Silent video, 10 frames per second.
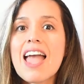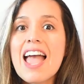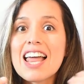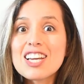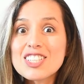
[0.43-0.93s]

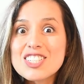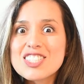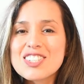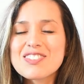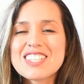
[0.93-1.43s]
Hello
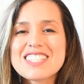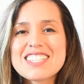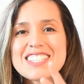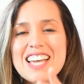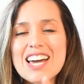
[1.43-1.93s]
YouTube, this
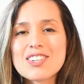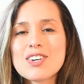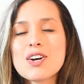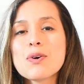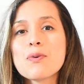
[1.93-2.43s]
is
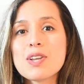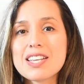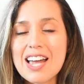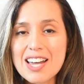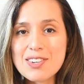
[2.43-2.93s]
Caro with
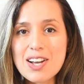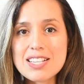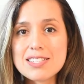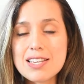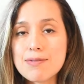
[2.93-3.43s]
Caro
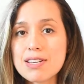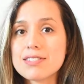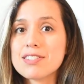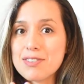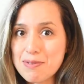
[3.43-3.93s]
and
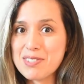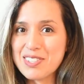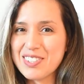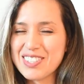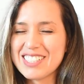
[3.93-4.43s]
Sebas Crypto.
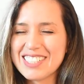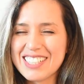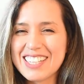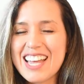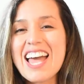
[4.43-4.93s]

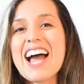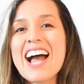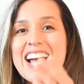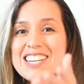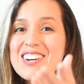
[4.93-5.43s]

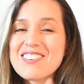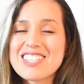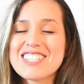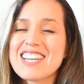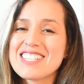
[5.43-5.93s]
I know we
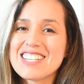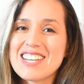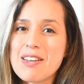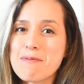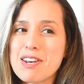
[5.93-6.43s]
changed the
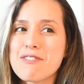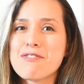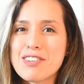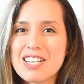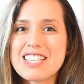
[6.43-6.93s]
name, but I
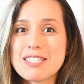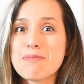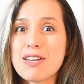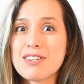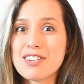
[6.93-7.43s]
feel like it's
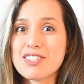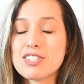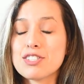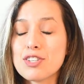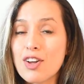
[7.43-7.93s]
better because
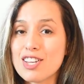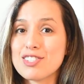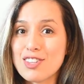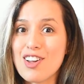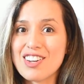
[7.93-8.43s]
it's not
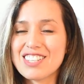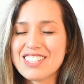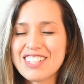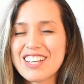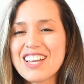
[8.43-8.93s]
as
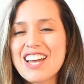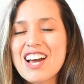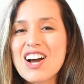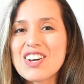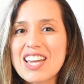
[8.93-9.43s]
long.
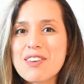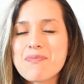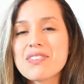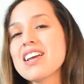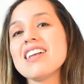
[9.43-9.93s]
Okay,
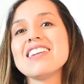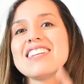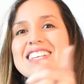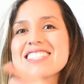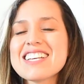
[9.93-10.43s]

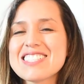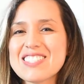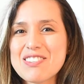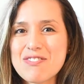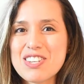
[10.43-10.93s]
let's get to
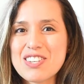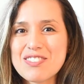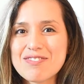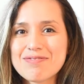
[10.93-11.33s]
the video.